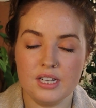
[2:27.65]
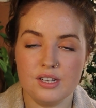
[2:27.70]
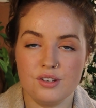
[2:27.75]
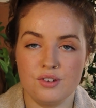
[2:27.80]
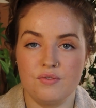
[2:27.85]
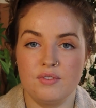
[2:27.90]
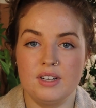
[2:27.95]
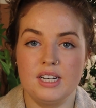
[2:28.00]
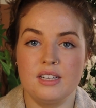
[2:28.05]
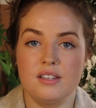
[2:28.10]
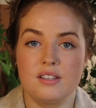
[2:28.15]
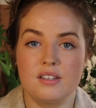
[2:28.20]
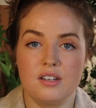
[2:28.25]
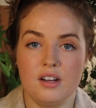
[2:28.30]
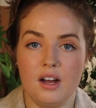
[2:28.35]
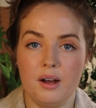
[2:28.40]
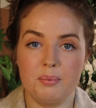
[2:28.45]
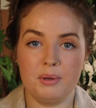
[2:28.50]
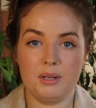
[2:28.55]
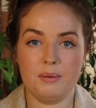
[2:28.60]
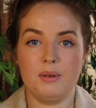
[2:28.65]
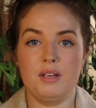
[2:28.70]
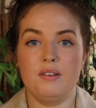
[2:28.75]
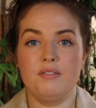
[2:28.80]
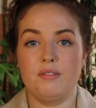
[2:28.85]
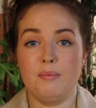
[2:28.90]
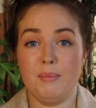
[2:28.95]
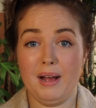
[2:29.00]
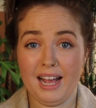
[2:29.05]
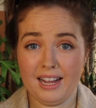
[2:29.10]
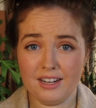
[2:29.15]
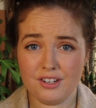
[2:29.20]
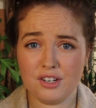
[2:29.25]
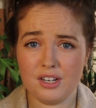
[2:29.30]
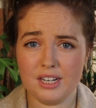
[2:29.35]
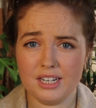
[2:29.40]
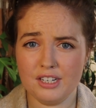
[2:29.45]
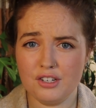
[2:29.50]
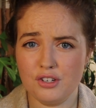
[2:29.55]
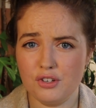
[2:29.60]
is really stopping me from
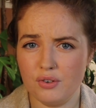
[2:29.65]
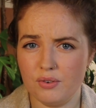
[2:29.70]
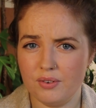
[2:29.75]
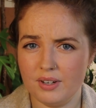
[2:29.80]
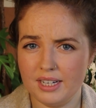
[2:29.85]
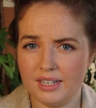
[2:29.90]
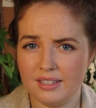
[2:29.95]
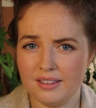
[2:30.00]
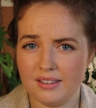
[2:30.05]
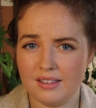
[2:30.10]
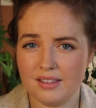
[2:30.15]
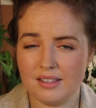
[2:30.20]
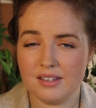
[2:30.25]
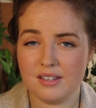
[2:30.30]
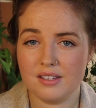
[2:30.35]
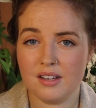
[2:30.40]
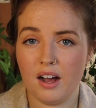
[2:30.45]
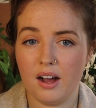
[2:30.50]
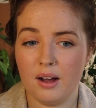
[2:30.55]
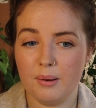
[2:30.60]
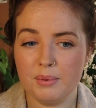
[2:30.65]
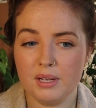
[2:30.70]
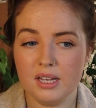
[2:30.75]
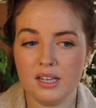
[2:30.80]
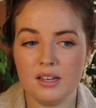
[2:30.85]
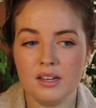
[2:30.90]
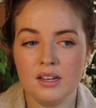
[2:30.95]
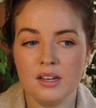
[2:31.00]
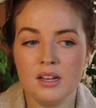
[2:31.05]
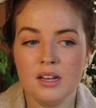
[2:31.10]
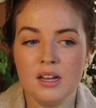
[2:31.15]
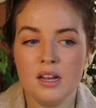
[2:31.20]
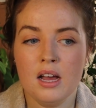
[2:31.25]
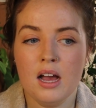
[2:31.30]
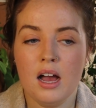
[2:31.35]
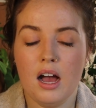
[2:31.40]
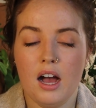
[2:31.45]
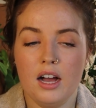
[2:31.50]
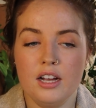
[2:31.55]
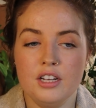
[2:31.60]
actually enjoying this hobby.
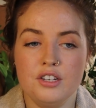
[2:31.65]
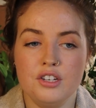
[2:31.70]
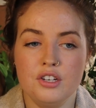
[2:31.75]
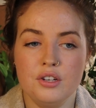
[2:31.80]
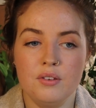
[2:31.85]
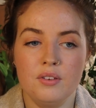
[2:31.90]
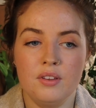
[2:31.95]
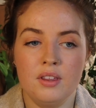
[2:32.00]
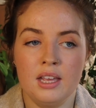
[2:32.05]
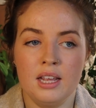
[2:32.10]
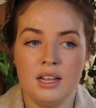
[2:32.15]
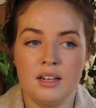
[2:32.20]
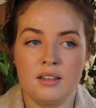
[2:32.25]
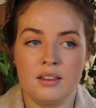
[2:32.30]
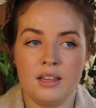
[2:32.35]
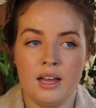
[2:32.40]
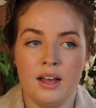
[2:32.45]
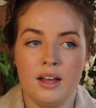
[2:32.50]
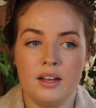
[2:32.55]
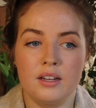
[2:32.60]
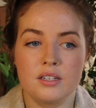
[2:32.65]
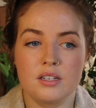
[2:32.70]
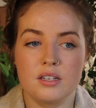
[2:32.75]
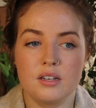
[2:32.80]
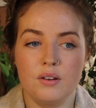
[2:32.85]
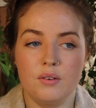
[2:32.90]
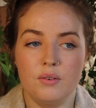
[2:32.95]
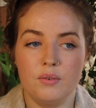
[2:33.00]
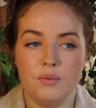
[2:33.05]
I do think that